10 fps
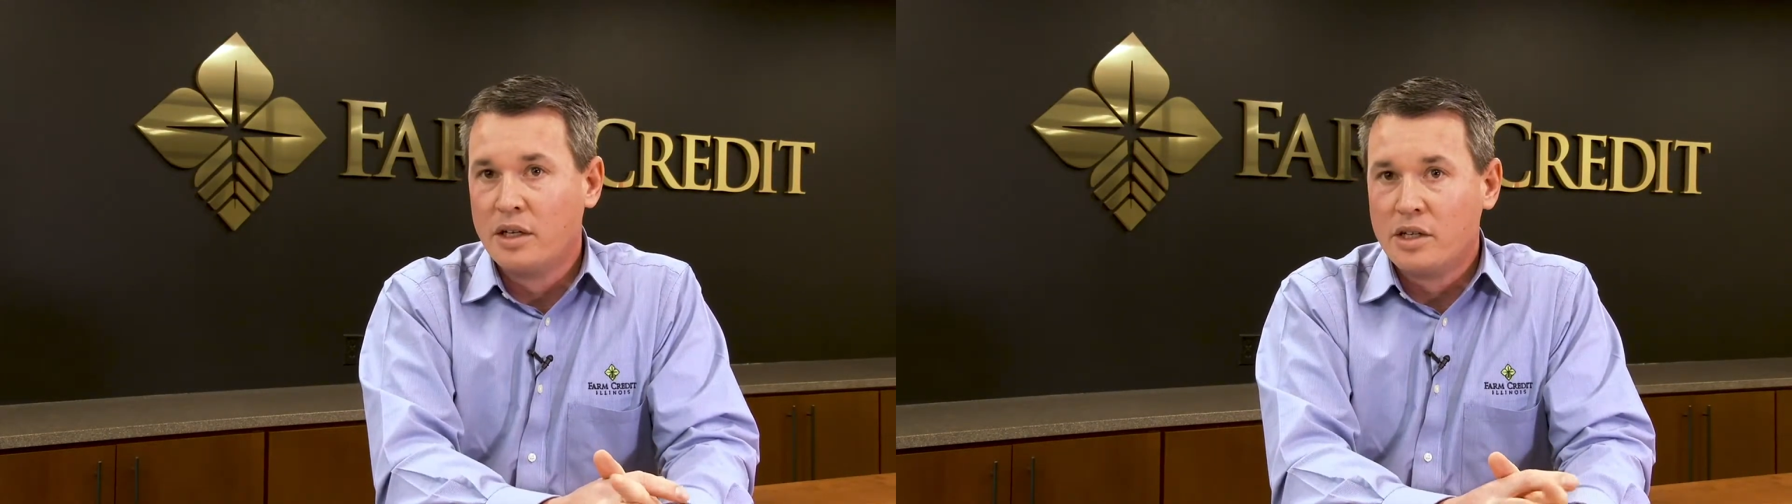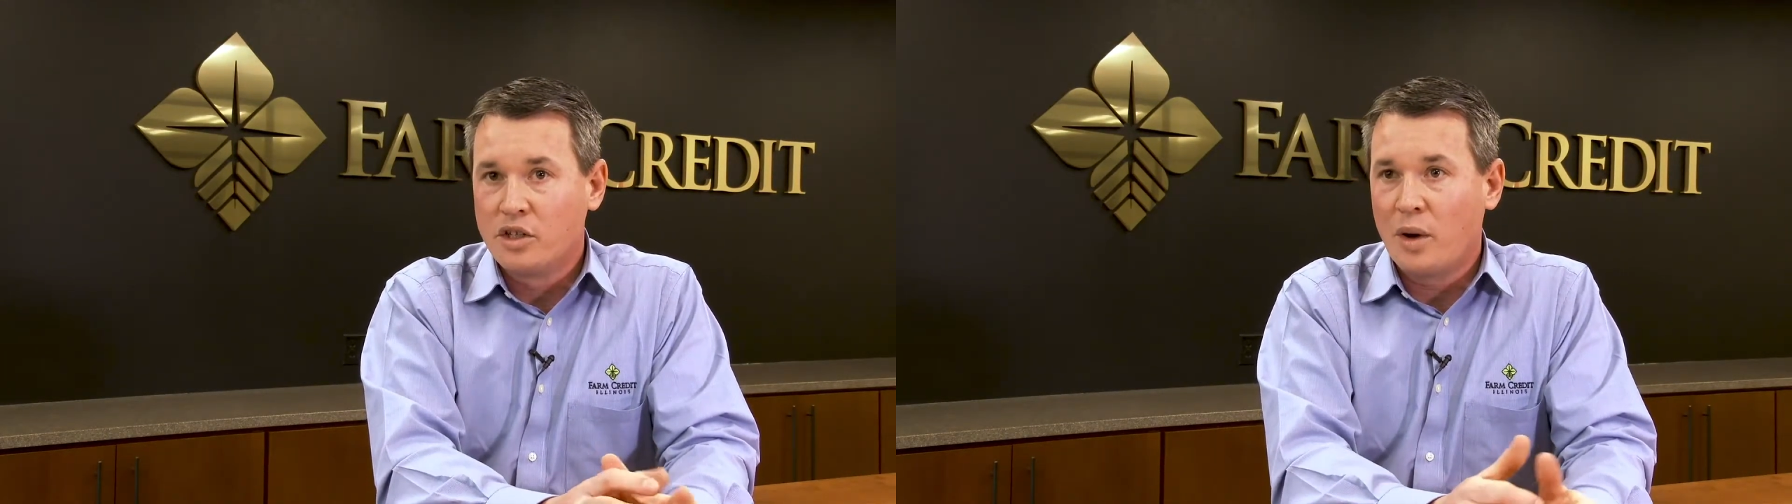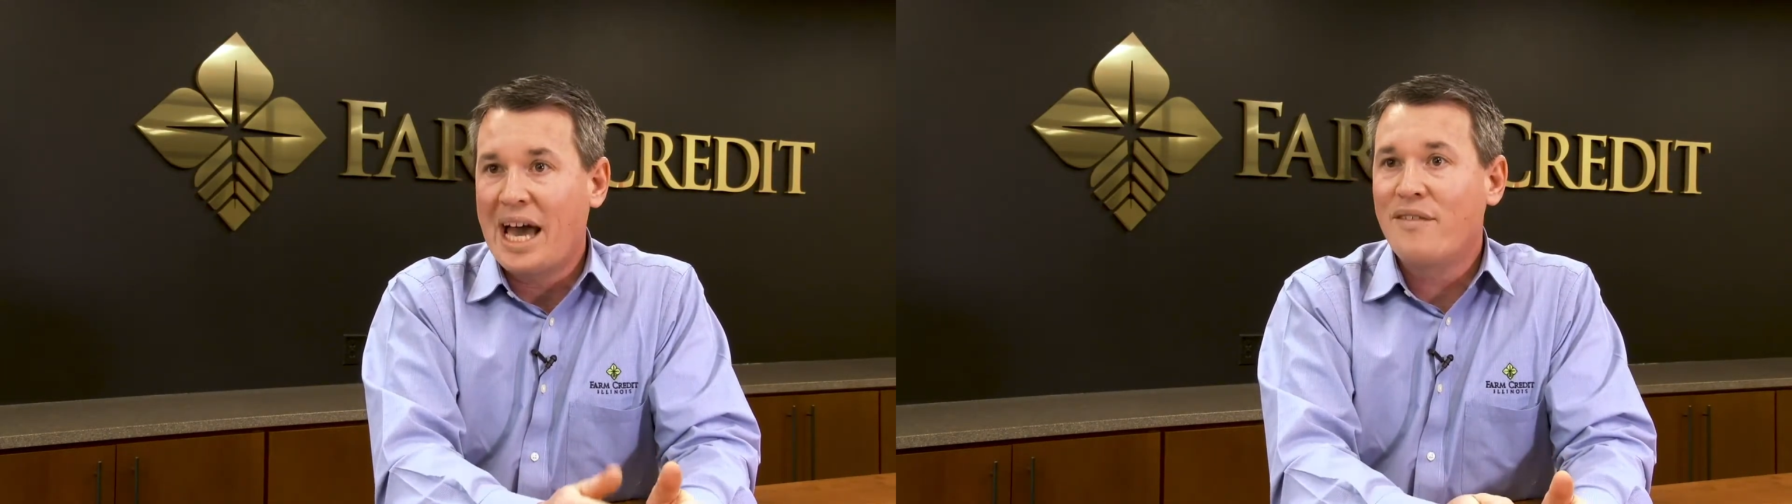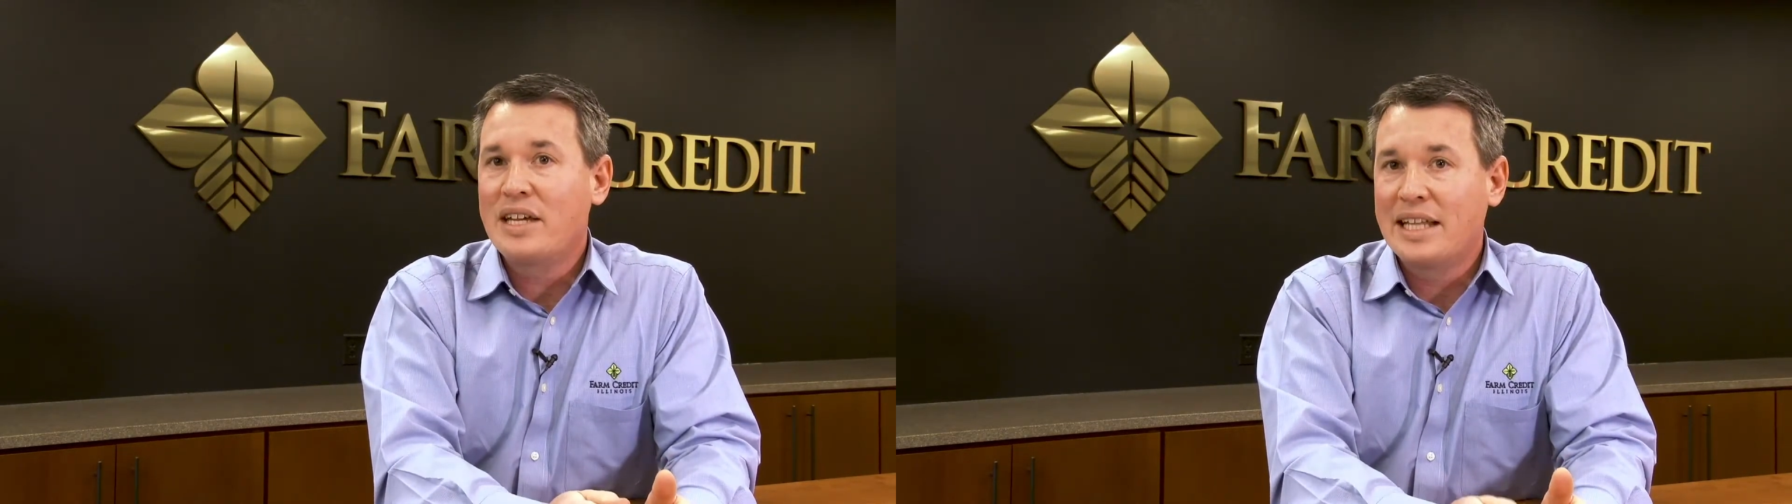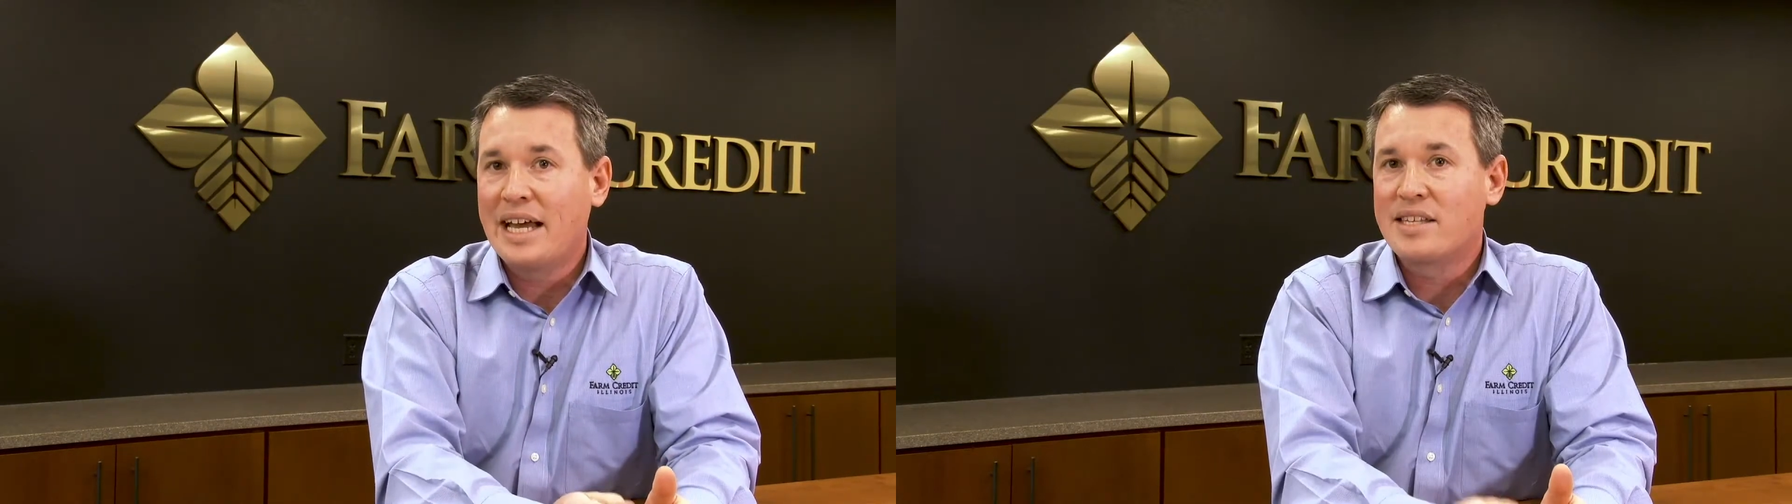So
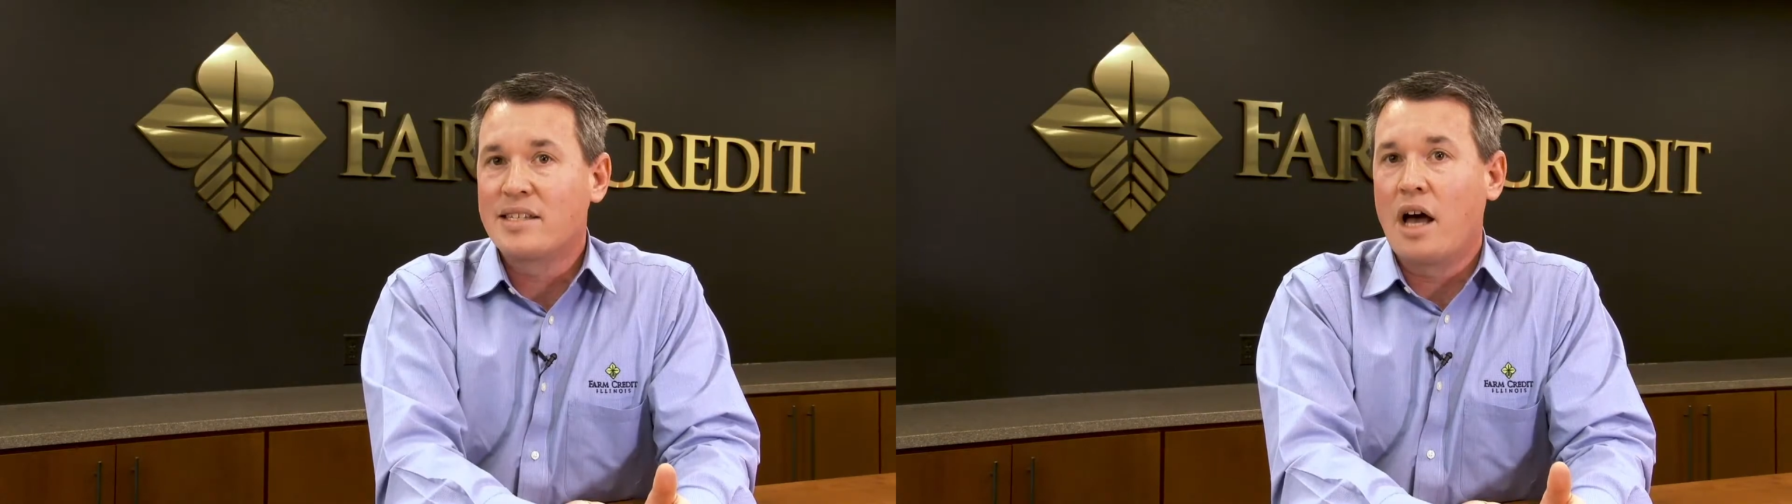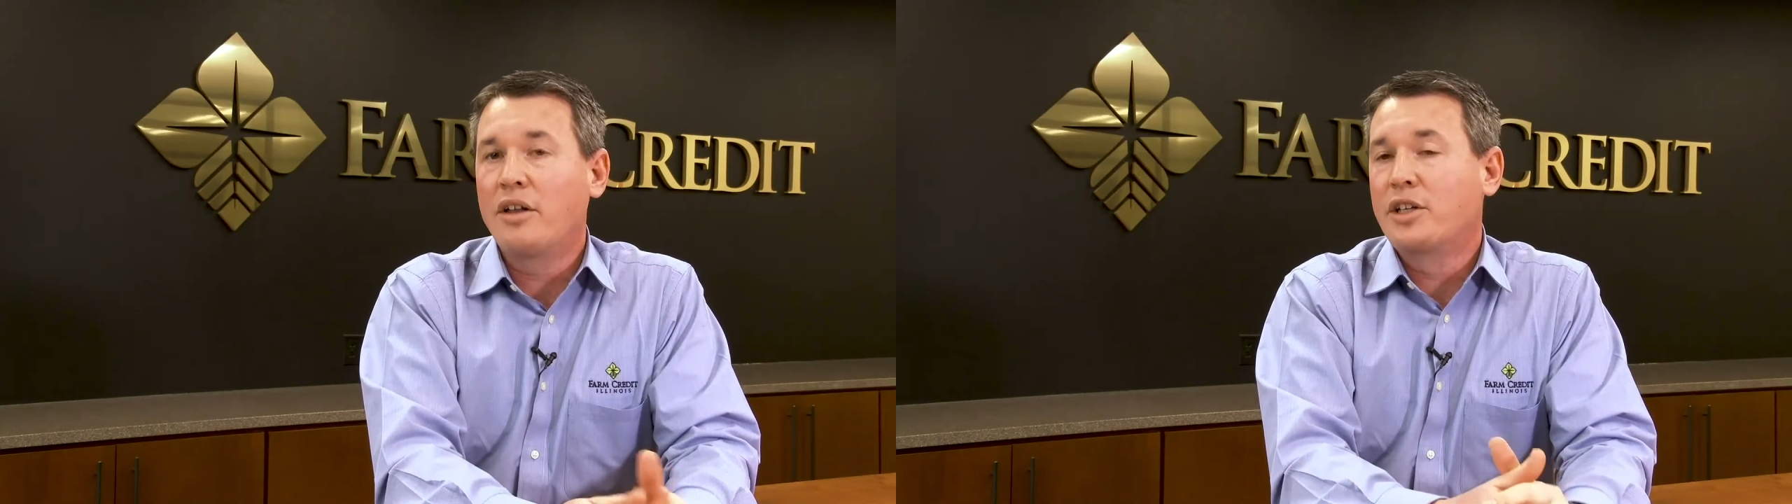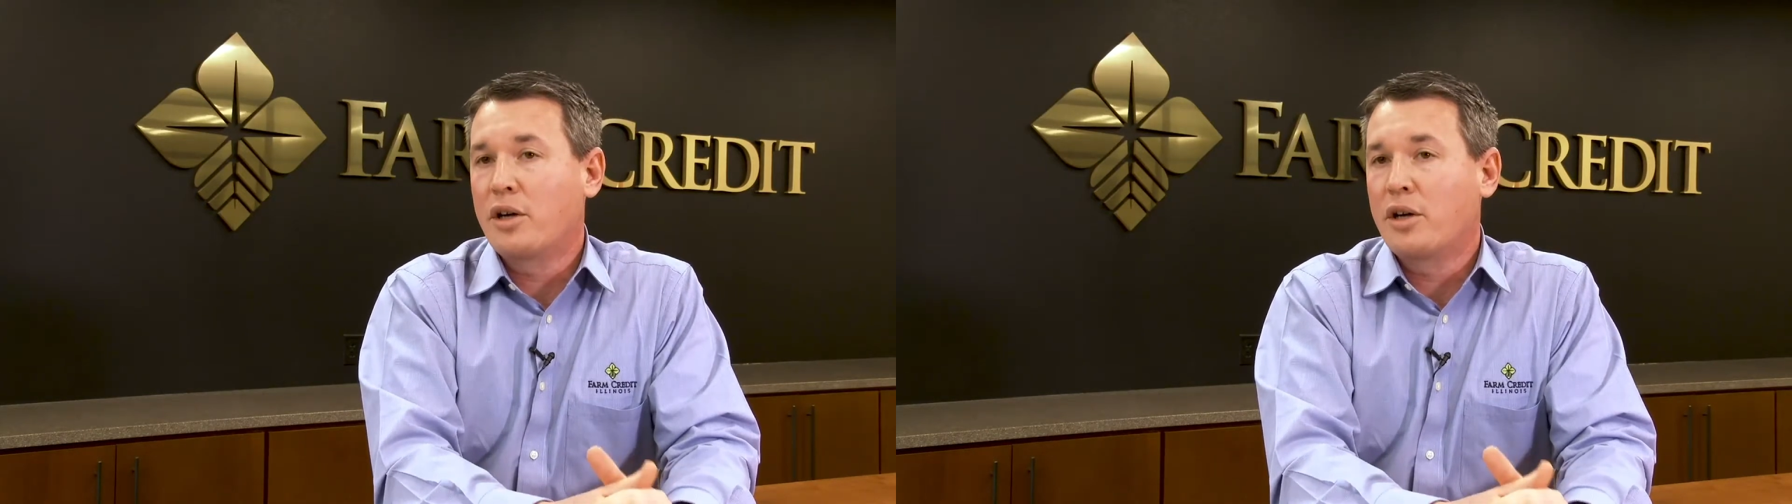having that solid